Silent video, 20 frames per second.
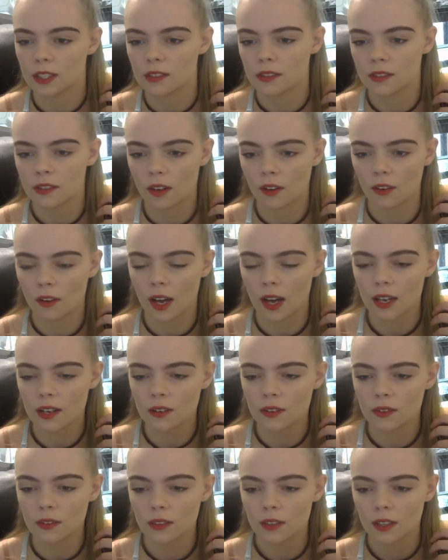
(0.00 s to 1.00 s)
so I
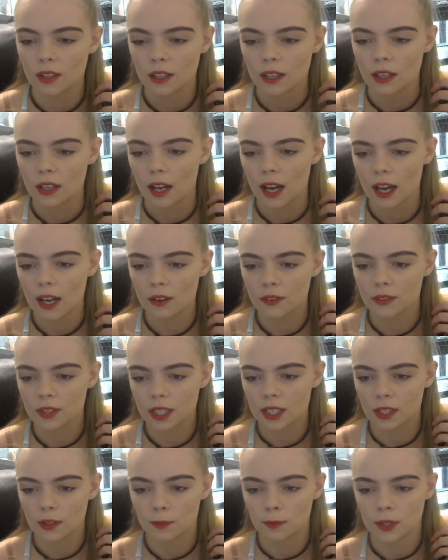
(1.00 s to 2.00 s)
don't
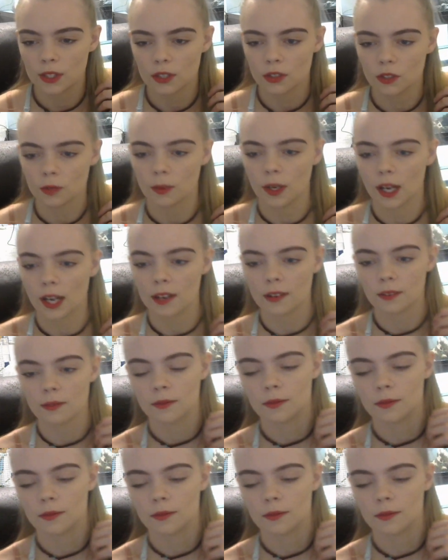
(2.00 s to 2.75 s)
think it would be too bad.